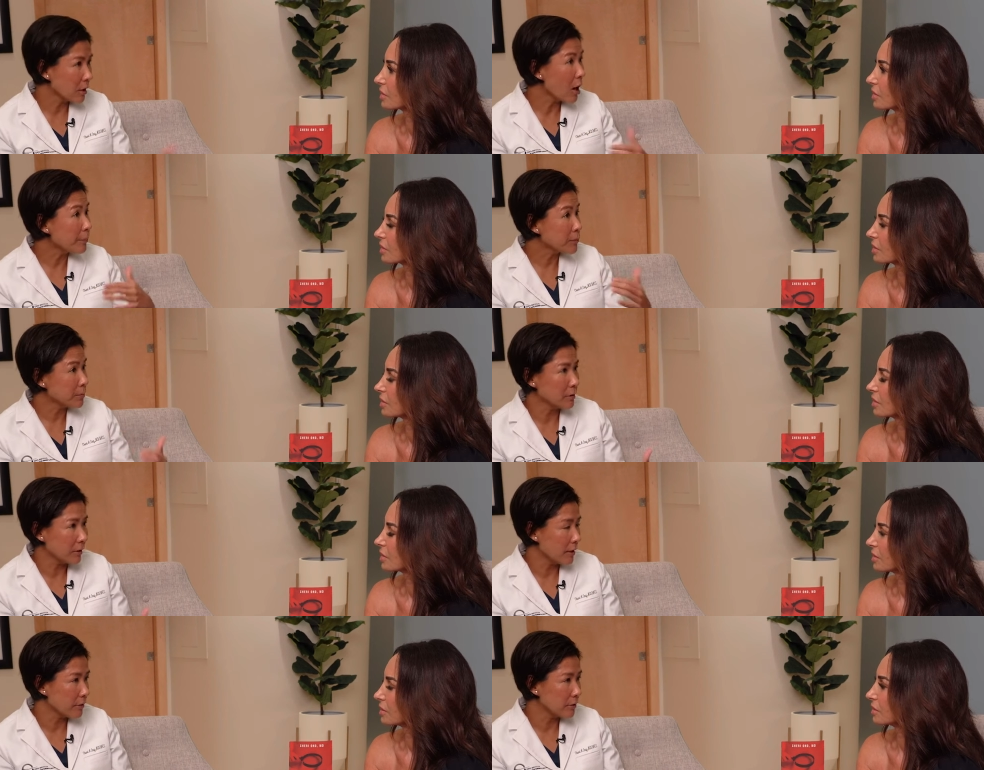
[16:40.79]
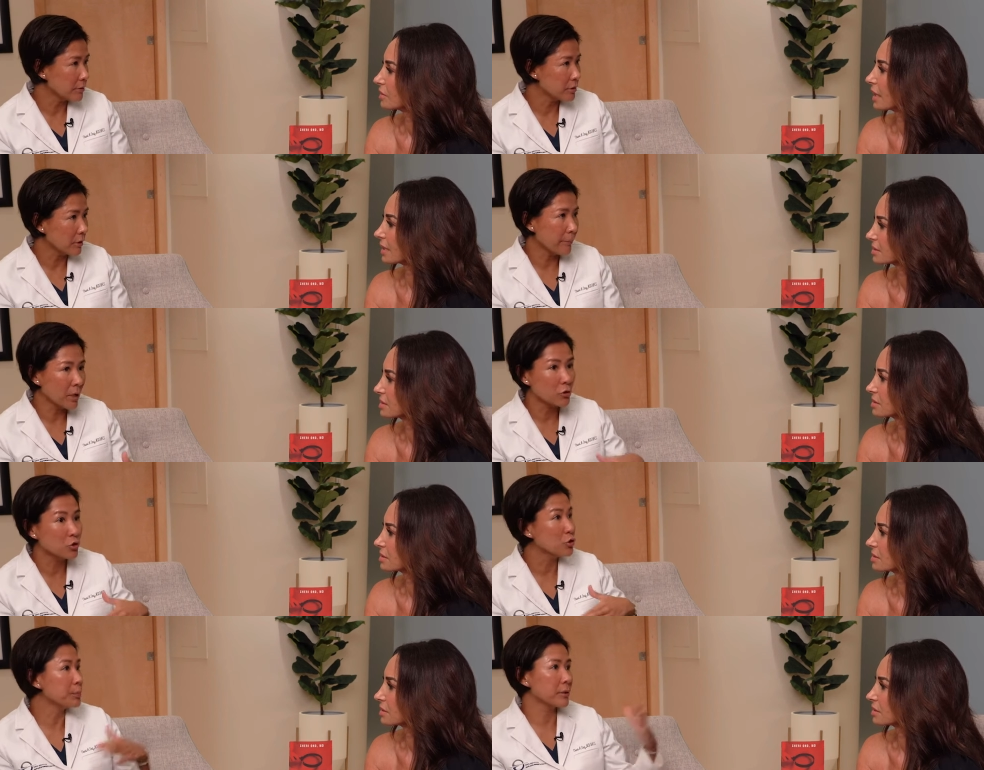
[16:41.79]
Speaker 1: and optimal level. Yes. So I'm not
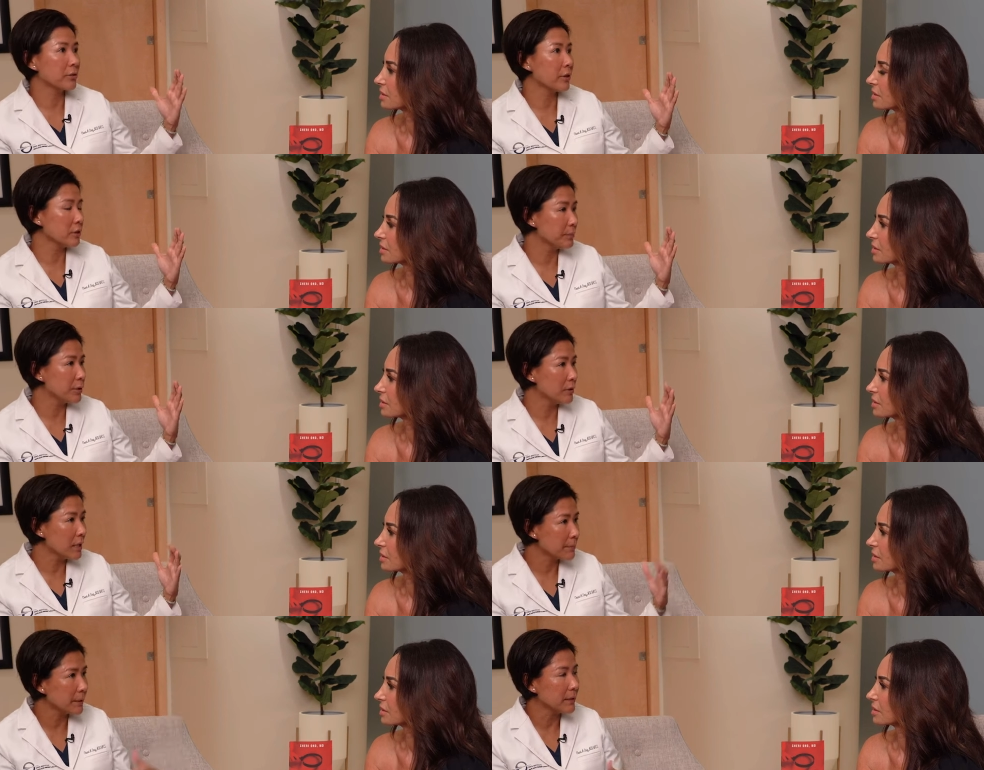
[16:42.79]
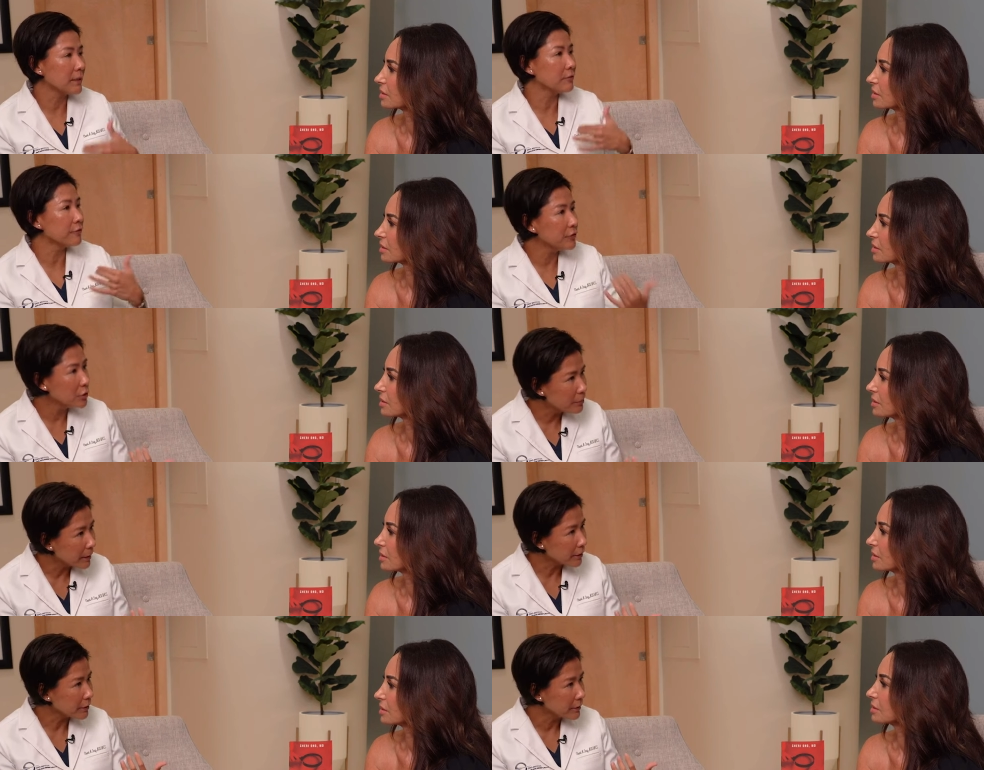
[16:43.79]
super therapeutic, but they can feel
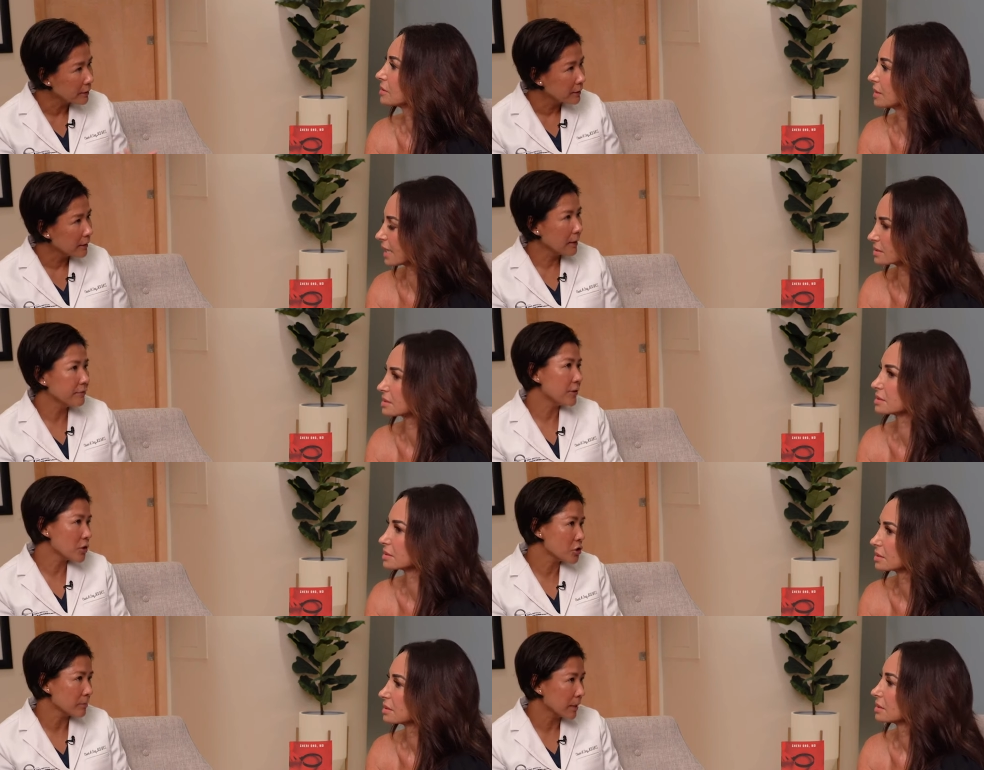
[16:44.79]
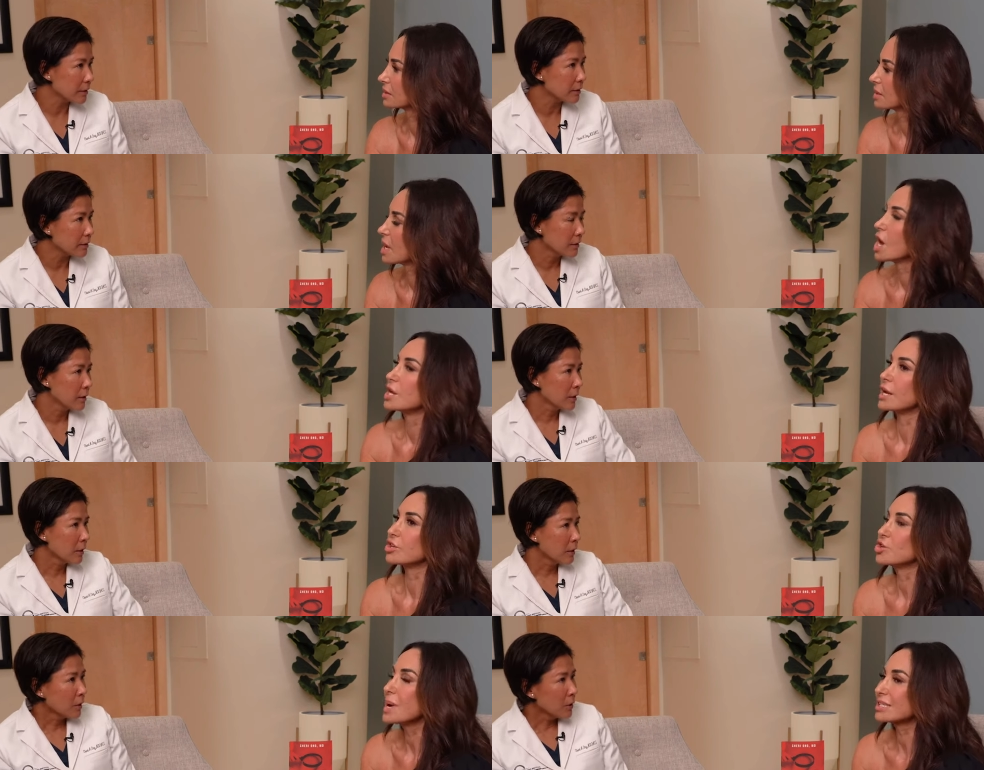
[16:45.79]
better
Speaker 2: yes. and function better. Now,
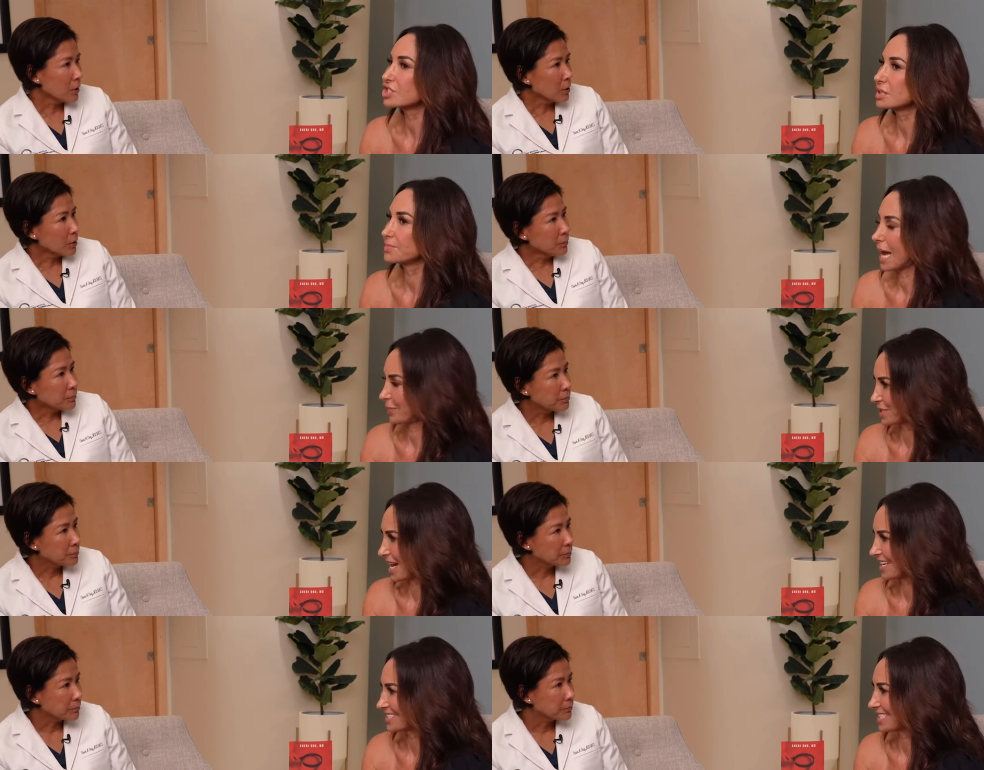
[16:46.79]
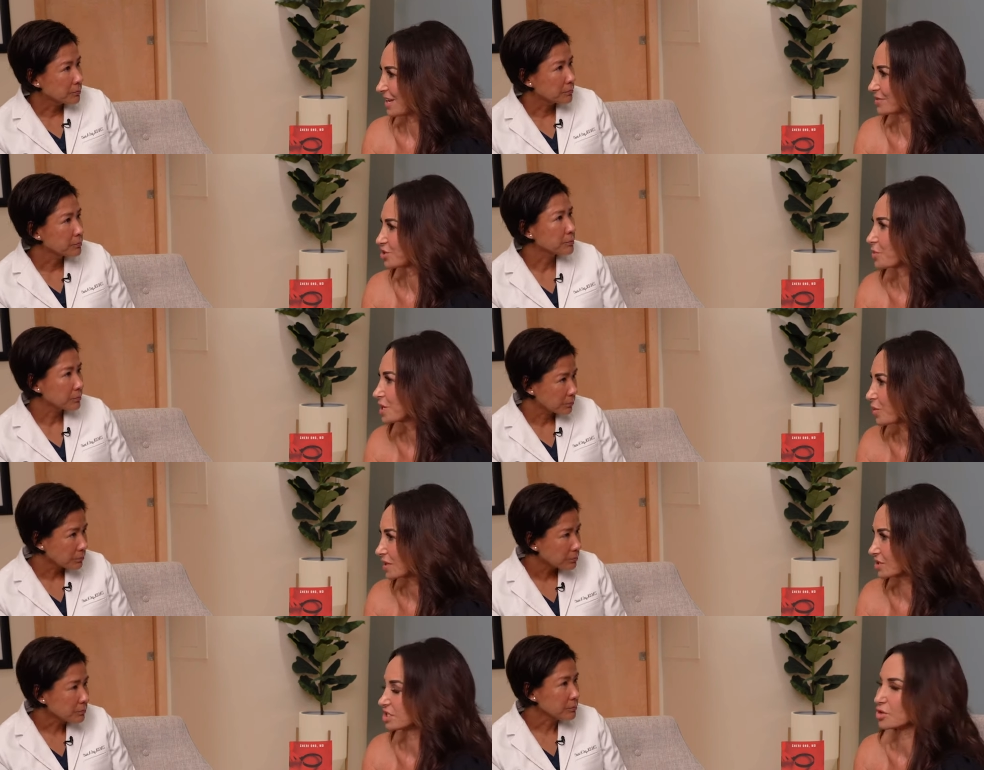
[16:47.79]
you mentioned peptides, and I have so many
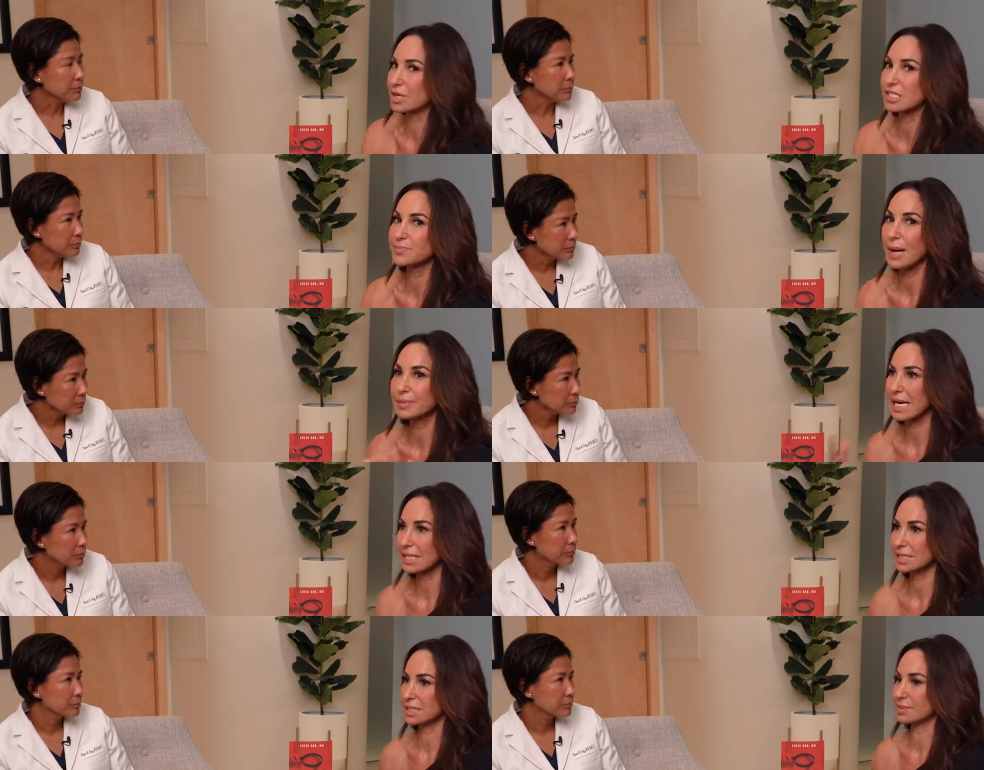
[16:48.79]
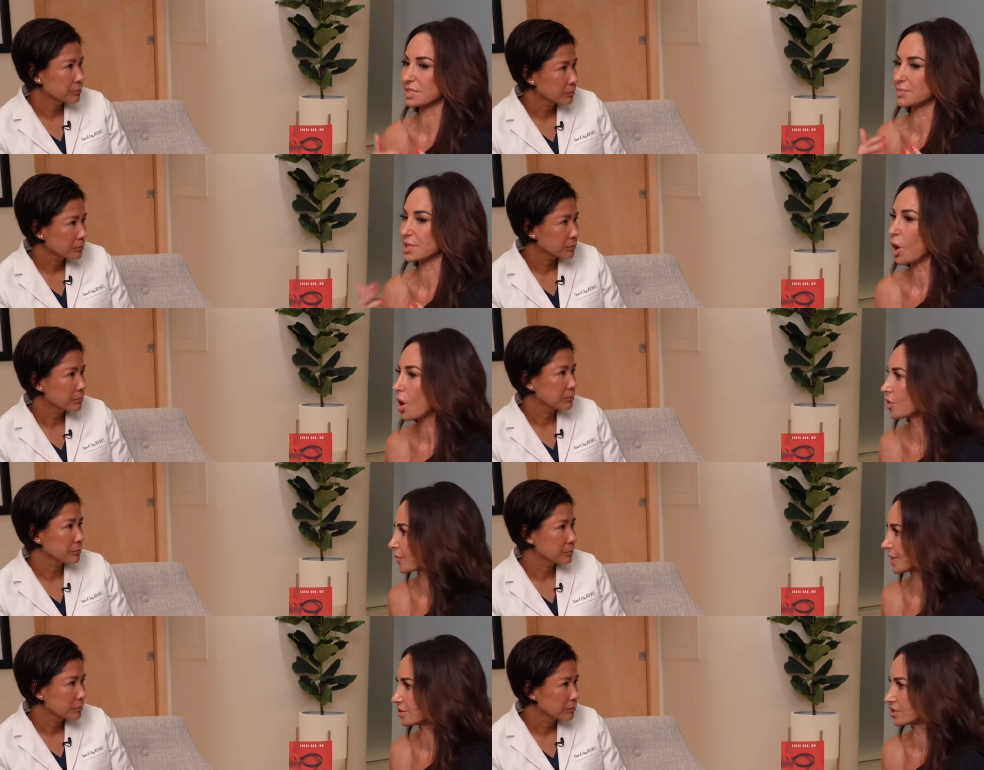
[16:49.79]
questions here because peptides seem to be all the
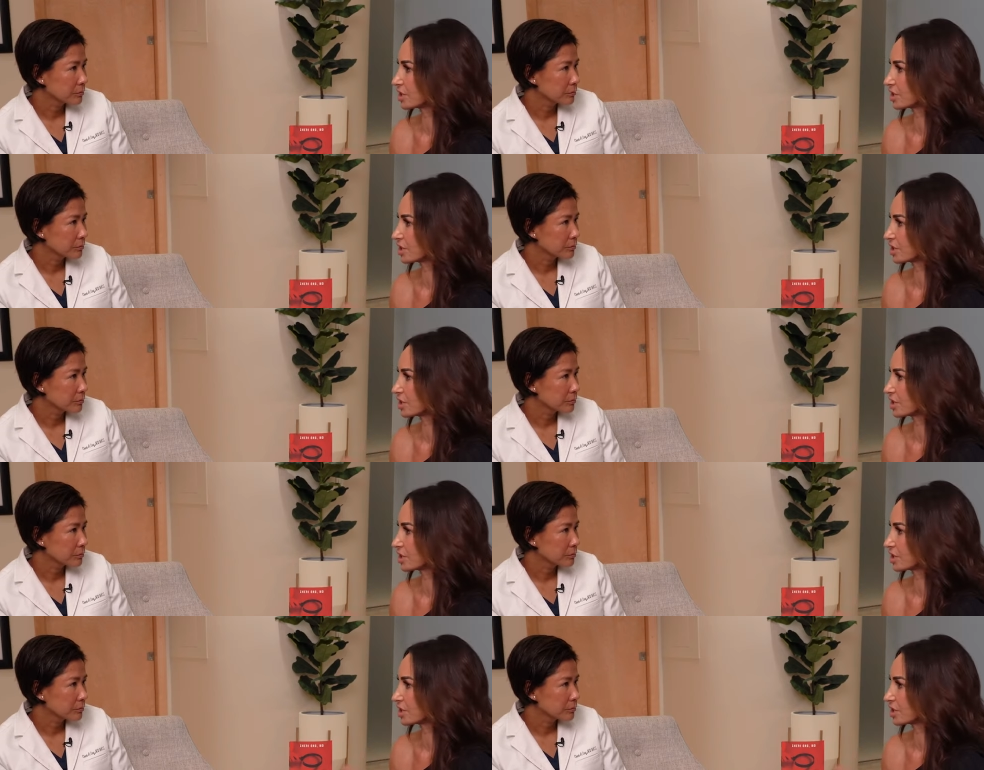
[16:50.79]
rage